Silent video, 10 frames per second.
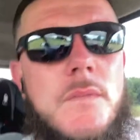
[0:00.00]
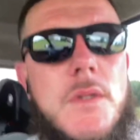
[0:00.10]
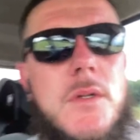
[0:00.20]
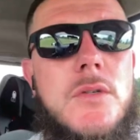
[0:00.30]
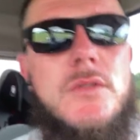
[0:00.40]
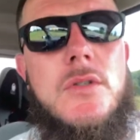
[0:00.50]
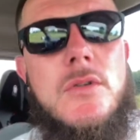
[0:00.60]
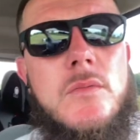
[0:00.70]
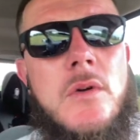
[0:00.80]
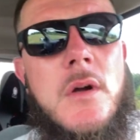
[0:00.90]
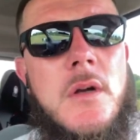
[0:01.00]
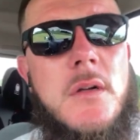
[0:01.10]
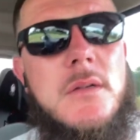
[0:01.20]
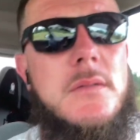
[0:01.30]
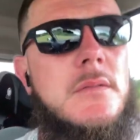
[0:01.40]
YouTube
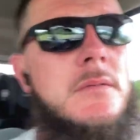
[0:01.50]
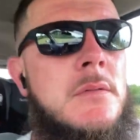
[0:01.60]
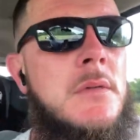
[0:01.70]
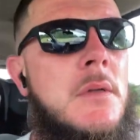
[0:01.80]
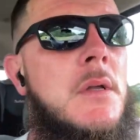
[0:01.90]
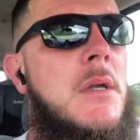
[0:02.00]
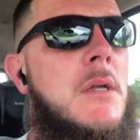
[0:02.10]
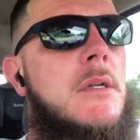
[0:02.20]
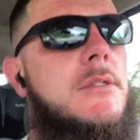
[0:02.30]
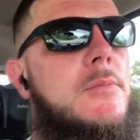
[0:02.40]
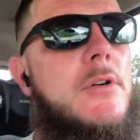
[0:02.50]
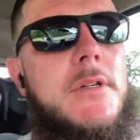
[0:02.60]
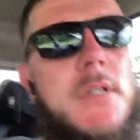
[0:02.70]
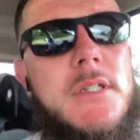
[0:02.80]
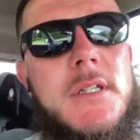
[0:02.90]
world. It's boy
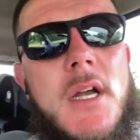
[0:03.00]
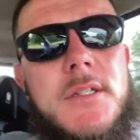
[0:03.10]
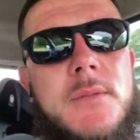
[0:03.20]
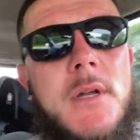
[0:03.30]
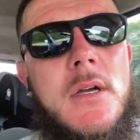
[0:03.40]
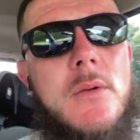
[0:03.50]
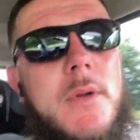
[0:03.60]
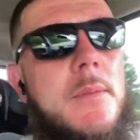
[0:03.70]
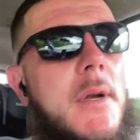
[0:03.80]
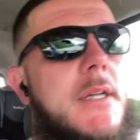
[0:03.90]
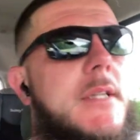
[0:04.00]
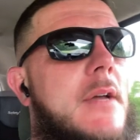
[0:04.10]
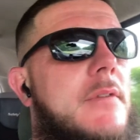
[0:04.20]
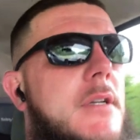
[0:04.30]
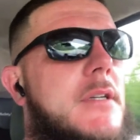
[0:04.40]
Dylan Johnson, man. Hope everybody's
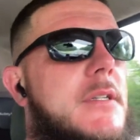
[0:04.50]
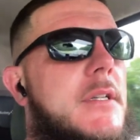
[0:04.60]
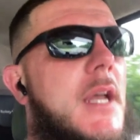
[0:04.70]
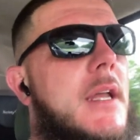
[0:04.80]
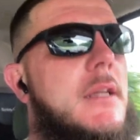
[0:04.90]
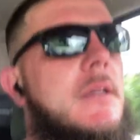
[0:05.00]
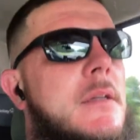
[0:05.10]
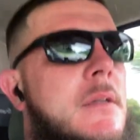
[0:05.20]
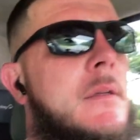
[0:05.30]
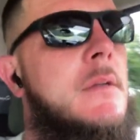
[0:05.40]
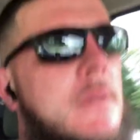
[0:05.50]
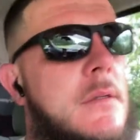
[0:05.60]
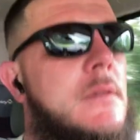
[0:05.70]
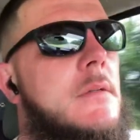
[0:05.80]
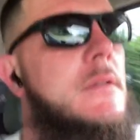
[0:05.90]
having a good day.
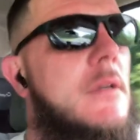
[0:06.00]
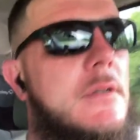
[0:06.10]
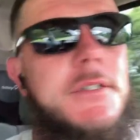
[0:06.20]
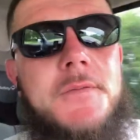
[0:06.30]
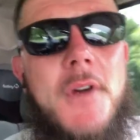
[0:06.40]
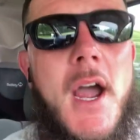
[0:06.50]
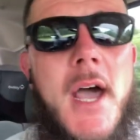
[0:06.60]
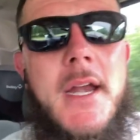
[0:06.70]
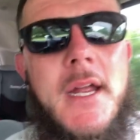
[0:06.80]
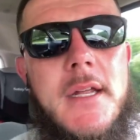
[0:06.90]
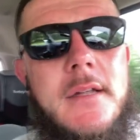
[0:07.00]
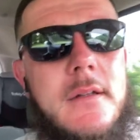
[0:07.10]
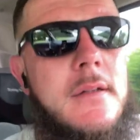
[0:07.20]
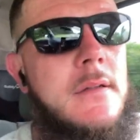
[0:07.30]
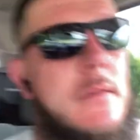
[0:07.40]
It's Friday.
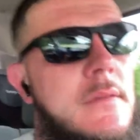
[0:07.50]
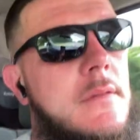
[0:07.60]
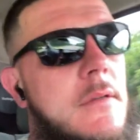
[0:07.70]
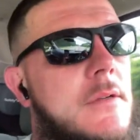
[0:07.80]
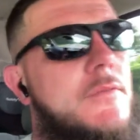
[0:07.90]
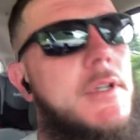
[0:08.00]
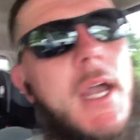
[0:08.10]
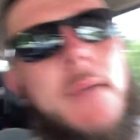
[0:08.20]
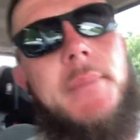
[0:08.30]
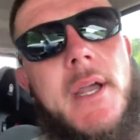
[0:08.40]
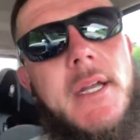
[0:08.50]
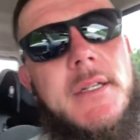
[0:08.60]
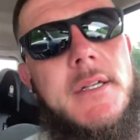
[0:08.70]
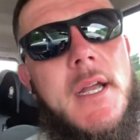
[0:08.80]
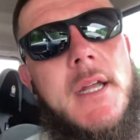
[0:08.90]
If you got paid
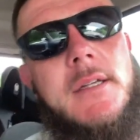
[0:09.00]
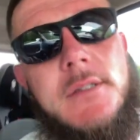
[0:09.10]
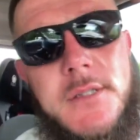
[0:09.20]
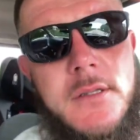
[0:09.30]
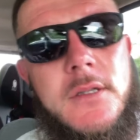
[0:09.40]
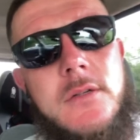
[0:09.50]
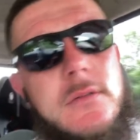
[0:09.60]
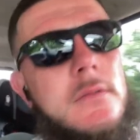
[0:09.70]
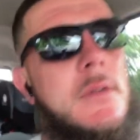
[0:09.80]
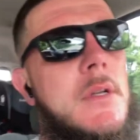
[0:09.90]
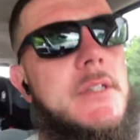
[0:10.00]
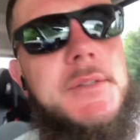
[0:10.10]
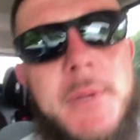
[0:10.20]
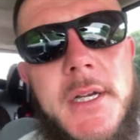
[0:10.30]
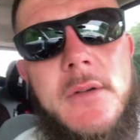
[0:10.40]
today, salute.
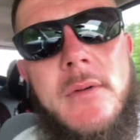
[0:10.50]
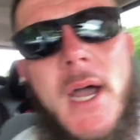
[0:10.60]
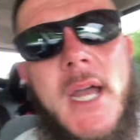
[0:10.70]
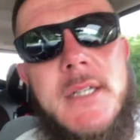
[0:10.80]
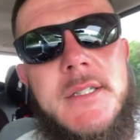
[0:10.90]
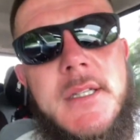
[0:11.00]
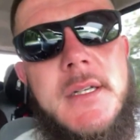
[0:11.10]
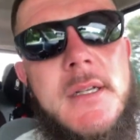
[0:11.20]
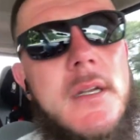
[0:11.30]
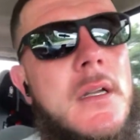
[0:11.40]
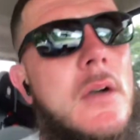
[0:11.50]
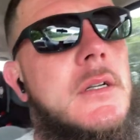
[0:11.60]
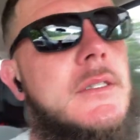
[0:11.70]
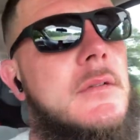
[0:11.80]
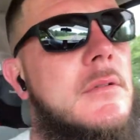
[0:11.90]
Spend it wisely. Go
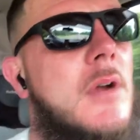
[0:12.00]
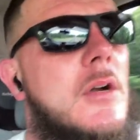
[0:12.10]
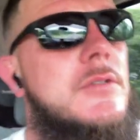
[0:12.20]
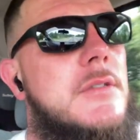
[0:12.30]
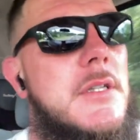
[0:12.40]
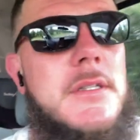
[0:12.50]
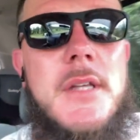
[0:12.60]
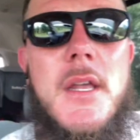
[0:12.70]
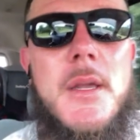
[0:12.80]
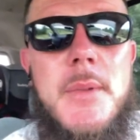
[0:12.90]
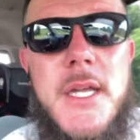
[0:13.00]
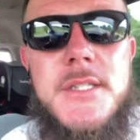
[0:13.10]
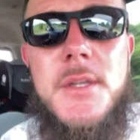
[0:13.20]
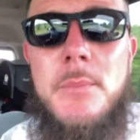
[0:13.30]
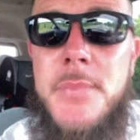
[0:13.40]
get some groceries. Pay
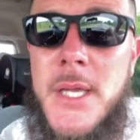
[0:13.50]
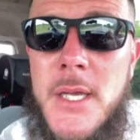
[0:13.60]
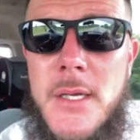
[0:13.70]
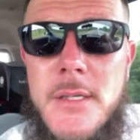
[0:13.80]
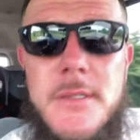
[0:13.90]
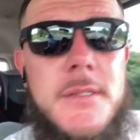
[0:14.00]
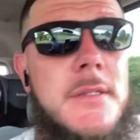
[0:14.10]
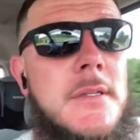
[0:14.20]
some bills.